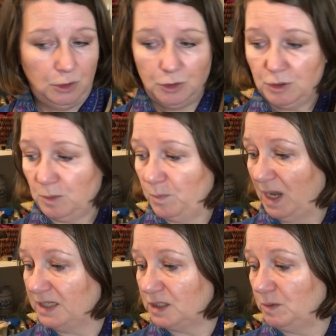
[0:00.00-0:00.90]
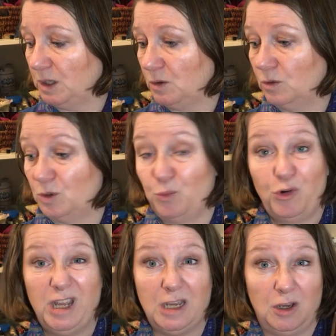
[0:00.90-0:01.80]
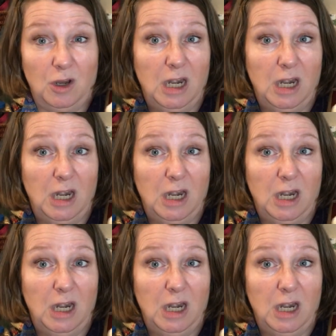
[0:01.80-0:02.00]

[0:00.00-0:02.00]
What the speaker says: You can buy something called a pre-cut,